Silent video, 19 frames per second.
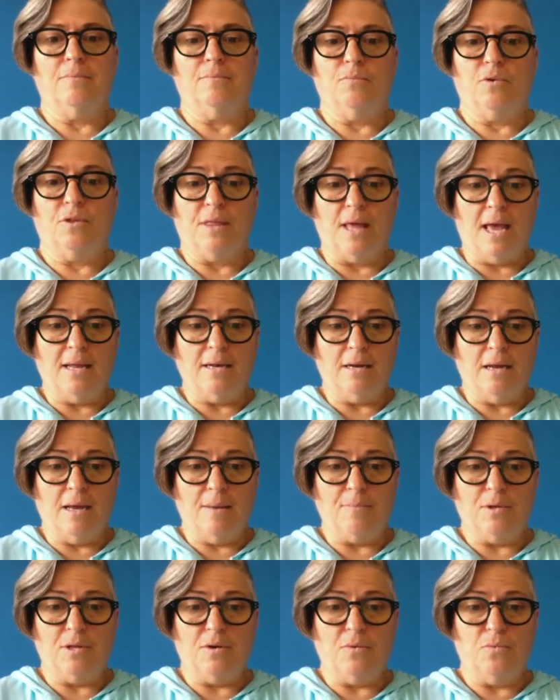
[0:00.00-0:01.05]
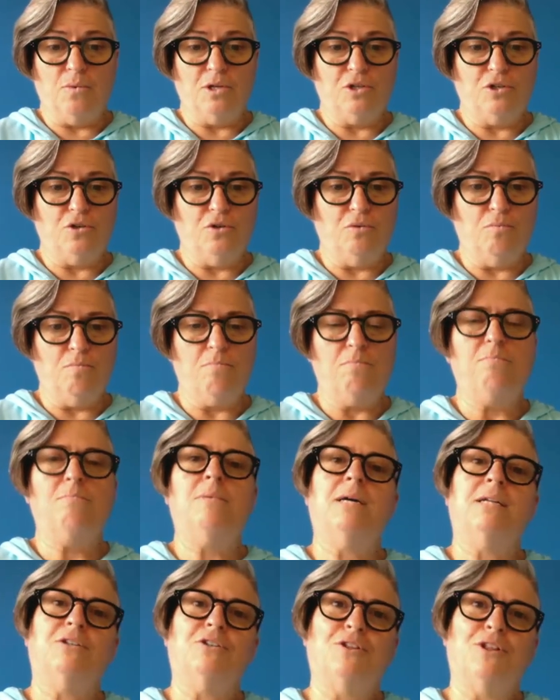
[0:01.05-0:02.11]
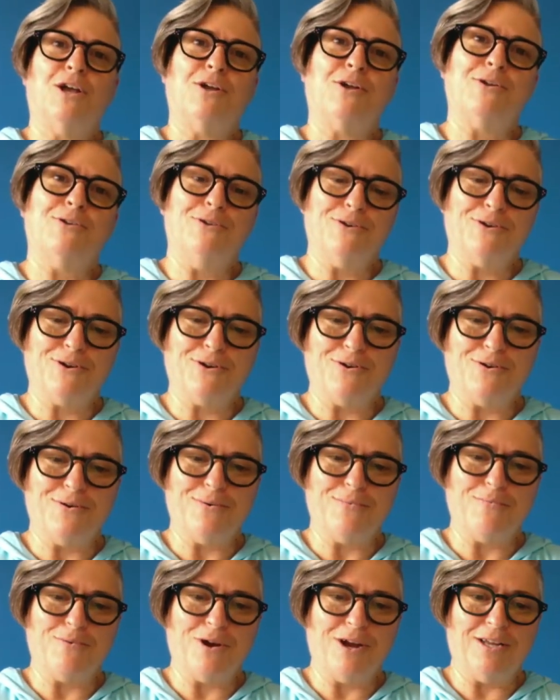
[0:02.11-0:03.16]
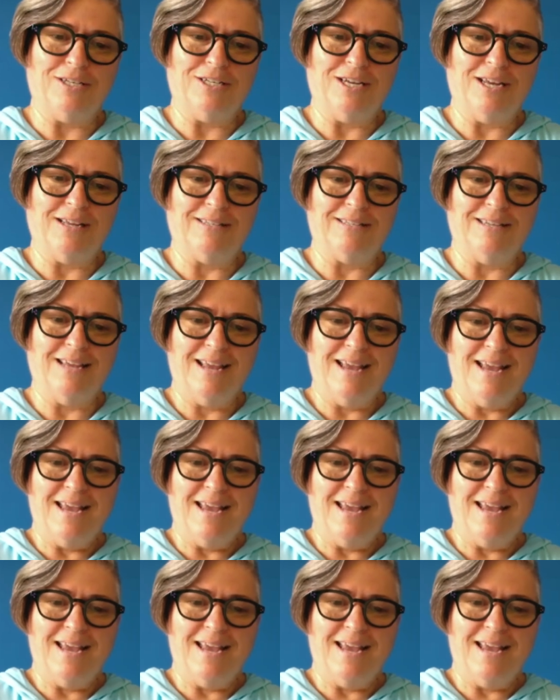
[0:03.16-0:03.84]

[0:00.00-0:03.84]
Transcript: with that, I'm going to wish you much luck on your current project,